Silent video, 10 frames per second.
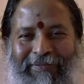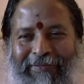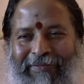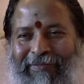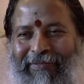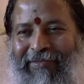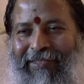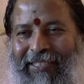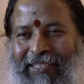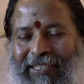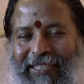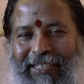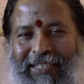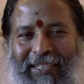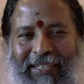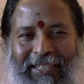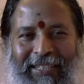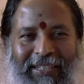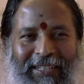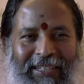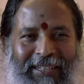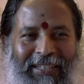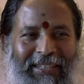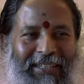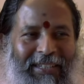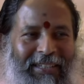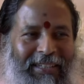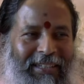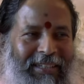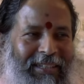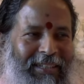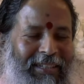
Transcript: [no speech]